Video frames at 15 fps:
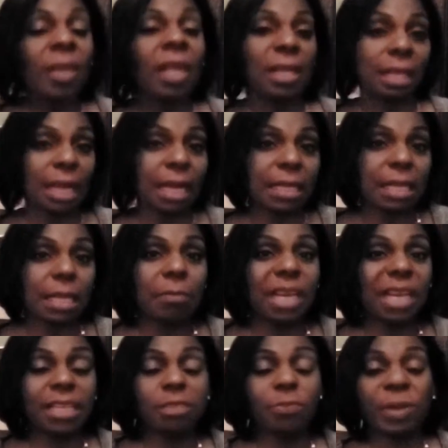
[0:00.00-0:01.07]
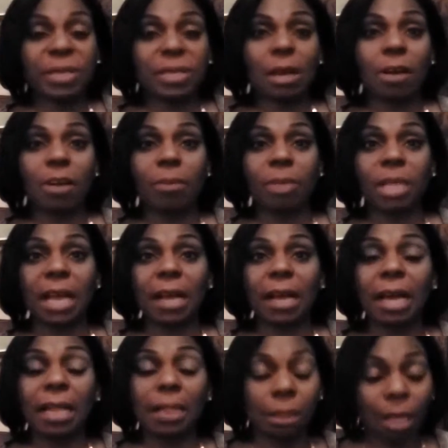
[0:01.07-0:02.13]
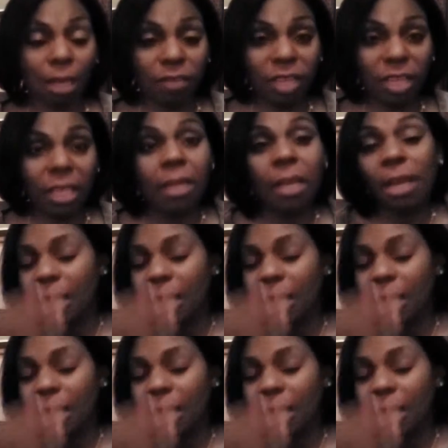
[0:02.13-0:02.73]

And like I said, mine is Pescara Black. I love it.